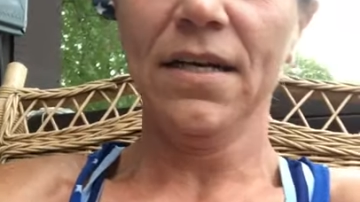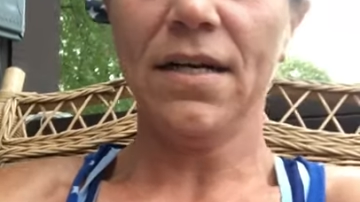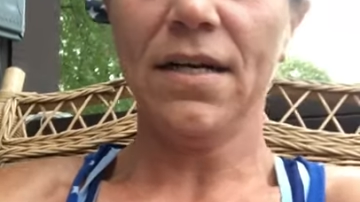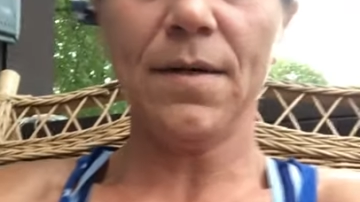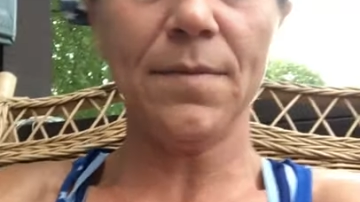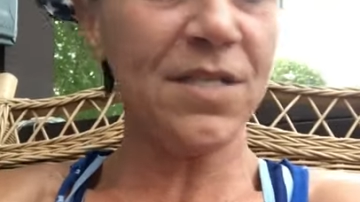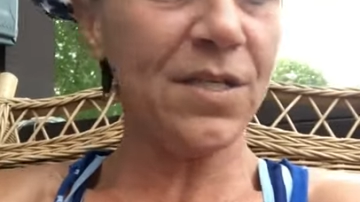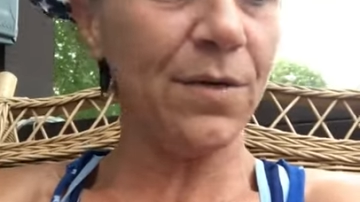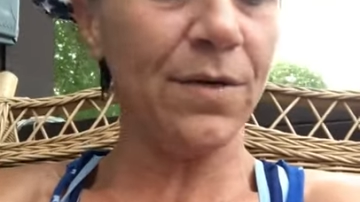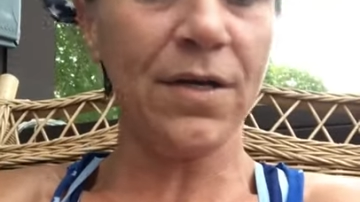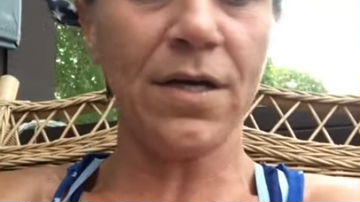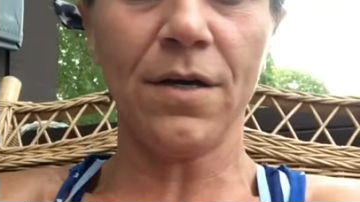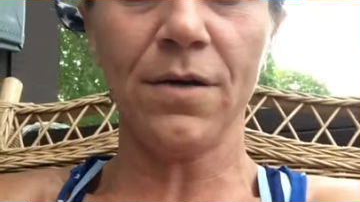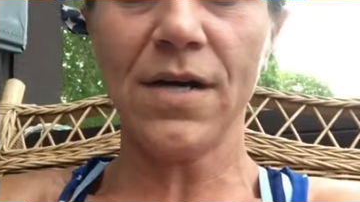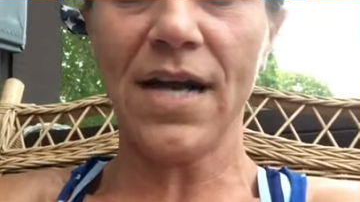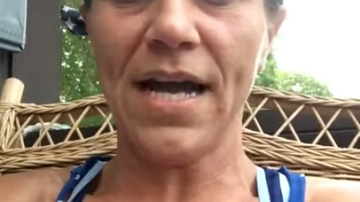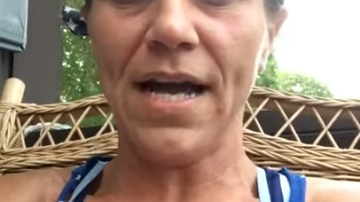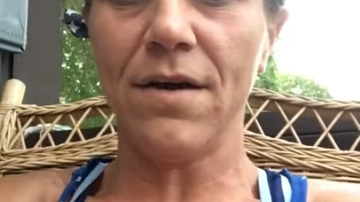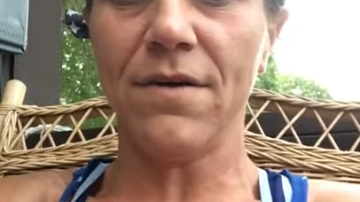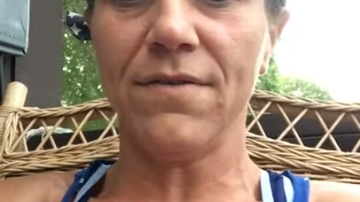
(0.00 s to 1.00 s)
I'm doing
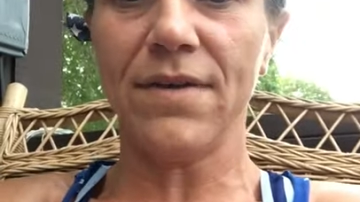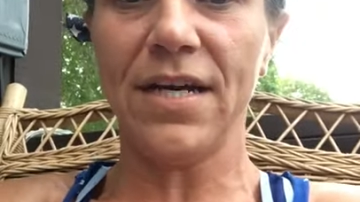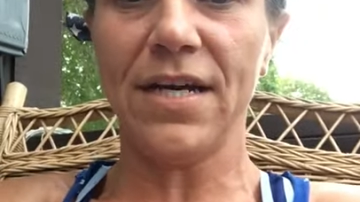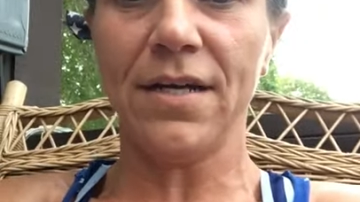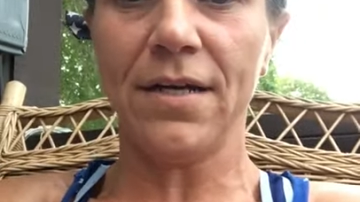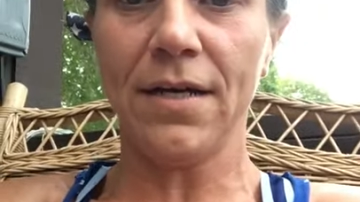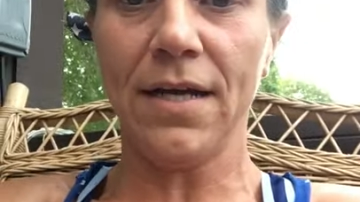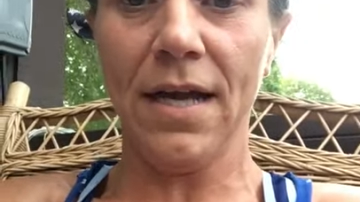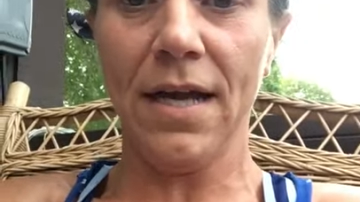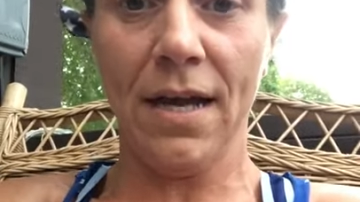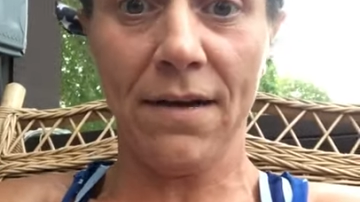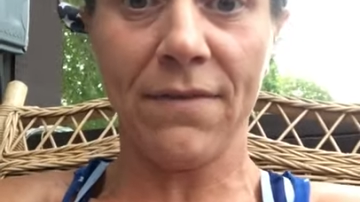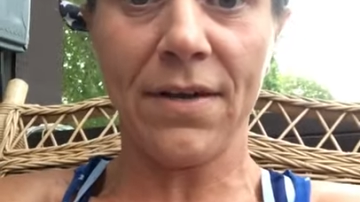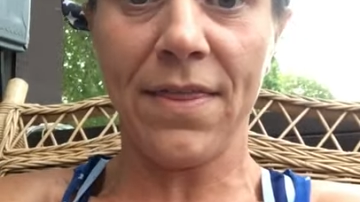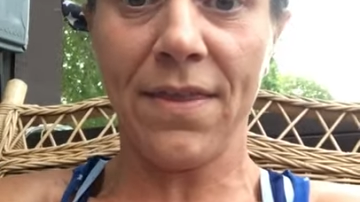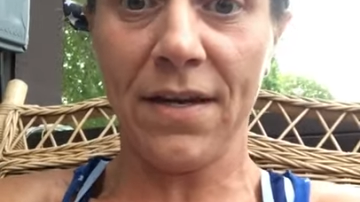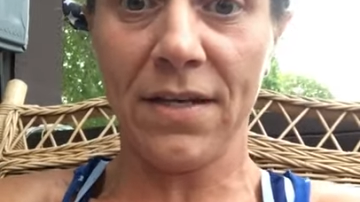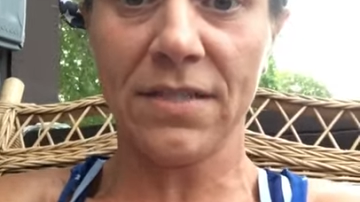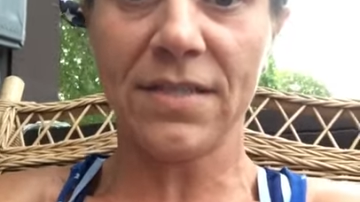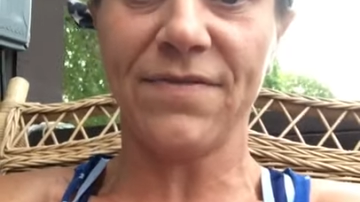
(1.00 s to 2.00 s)
okay over here.
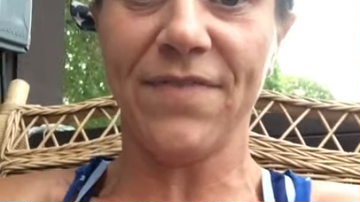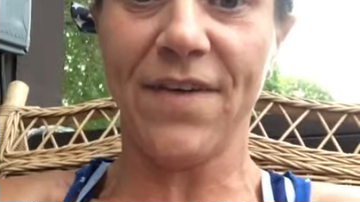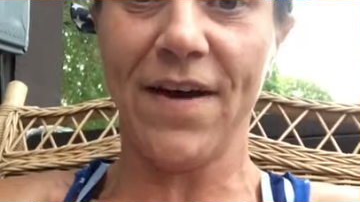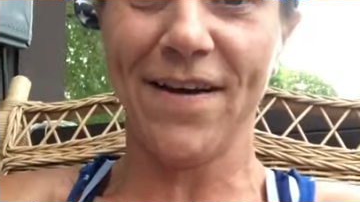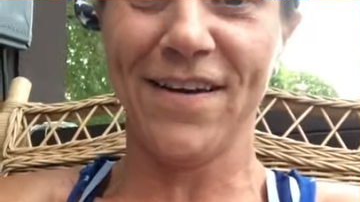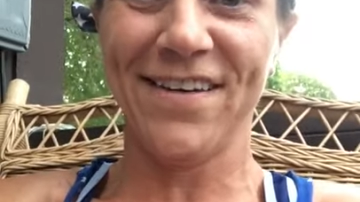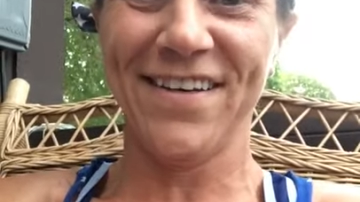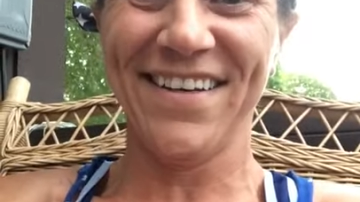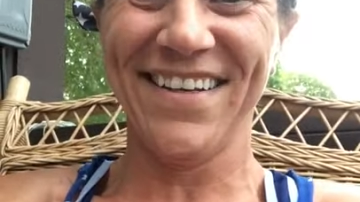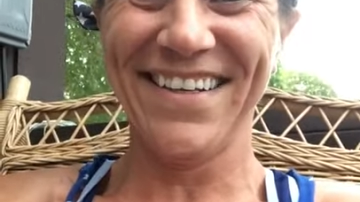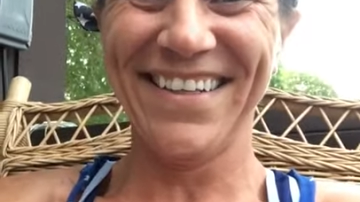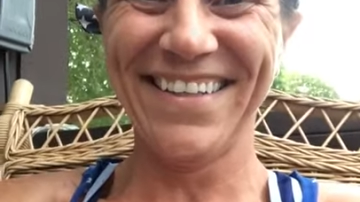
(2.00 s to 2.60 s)
Everything's fine.